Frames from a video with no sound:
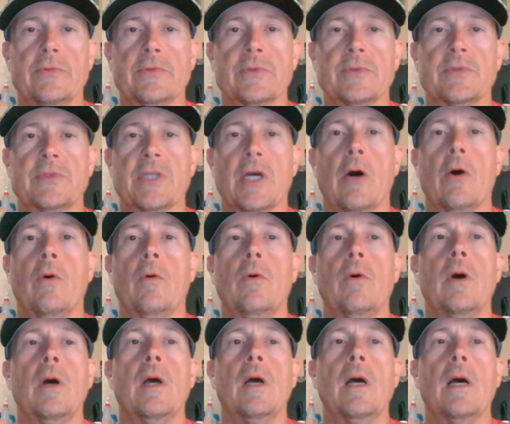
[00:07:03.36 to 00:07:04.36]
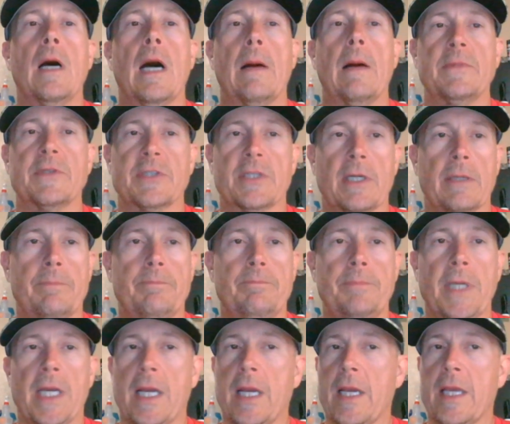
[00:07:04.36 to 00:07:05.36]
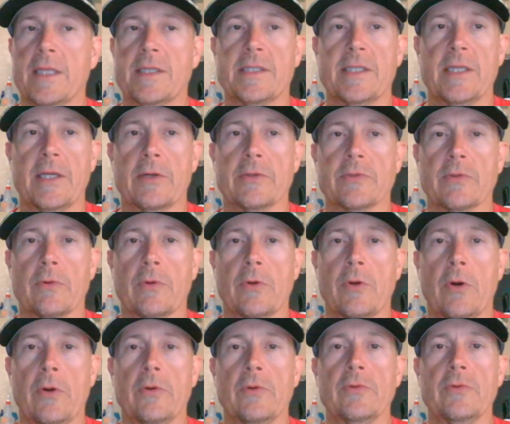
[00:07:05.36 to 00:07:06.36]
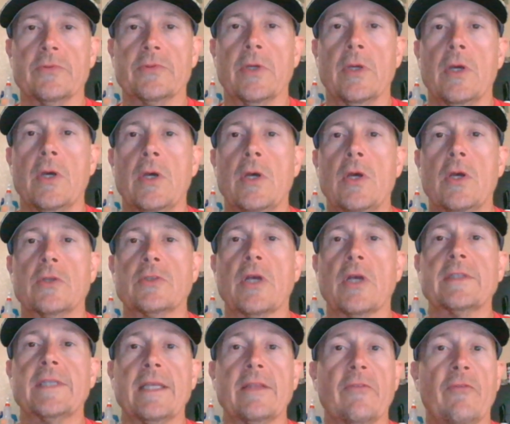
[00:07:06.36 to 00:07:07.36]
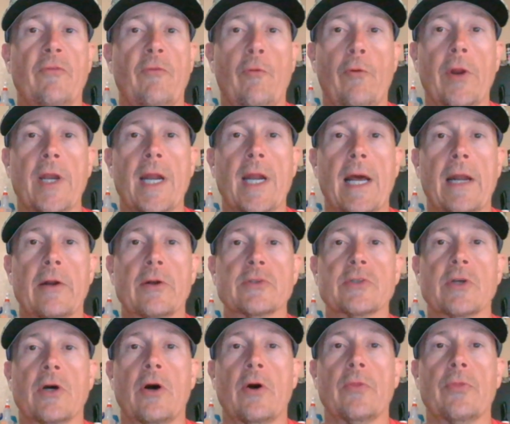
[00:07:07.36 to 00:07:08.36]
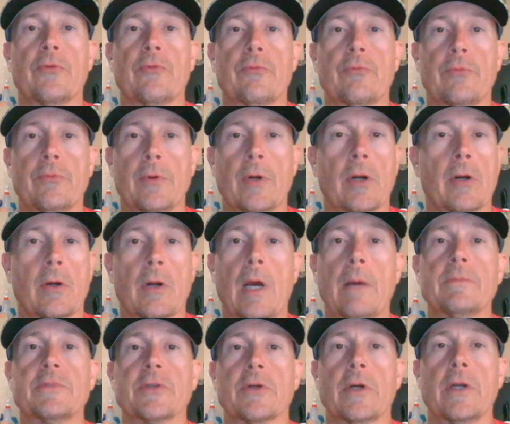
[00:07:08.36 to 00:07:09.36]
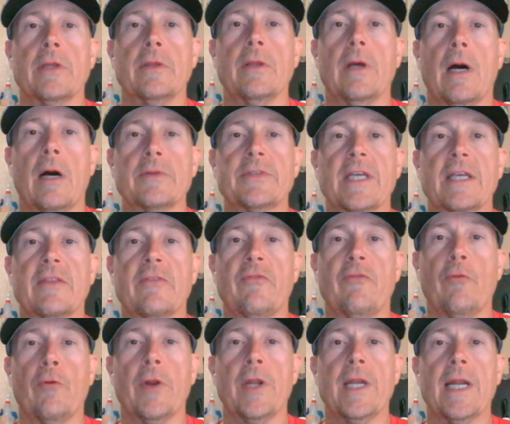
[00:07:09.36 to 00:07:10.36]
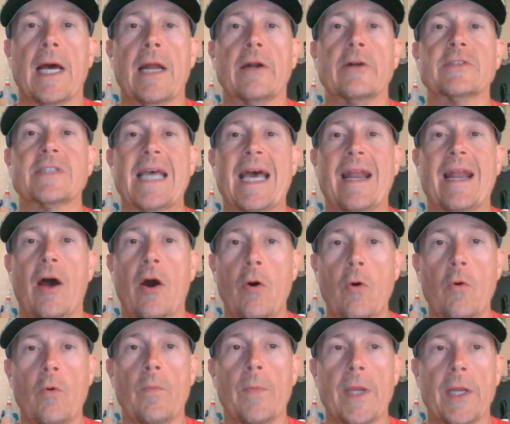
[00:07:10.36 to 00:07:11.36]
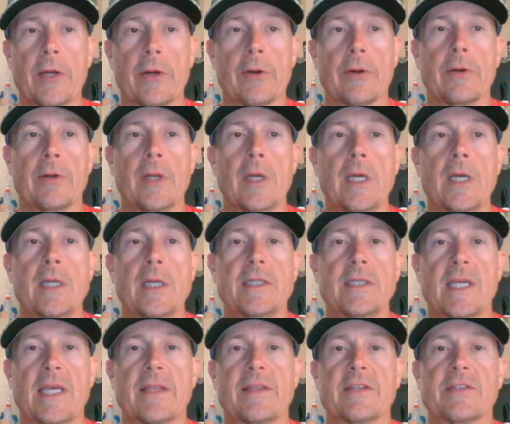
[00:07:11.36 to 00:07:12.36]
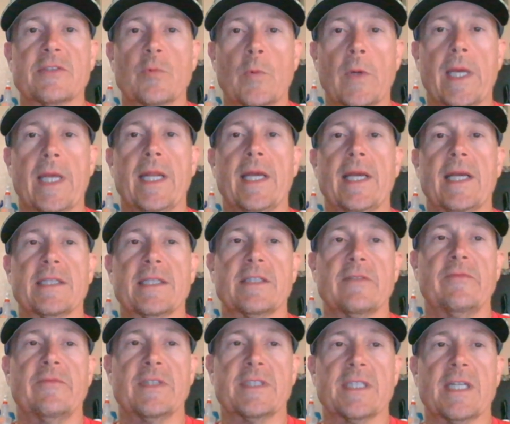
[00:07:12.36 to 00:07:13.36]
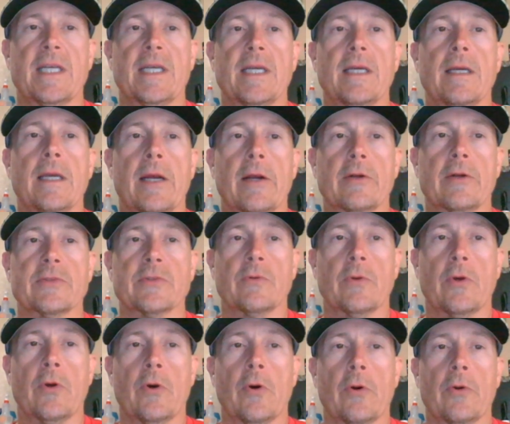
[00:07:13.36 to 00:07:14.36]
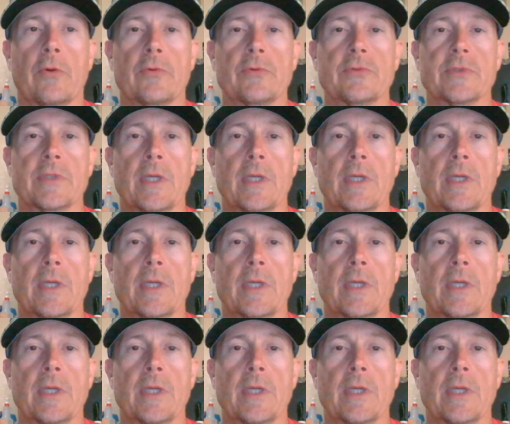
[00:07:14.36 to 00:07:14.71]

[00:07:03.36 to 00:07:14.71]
So I'm just going to pick against the Arizona Cardinals. So I'll take the 49ers I'll take the 49ers at home here to get this win against the visiting Arizona Cardinals.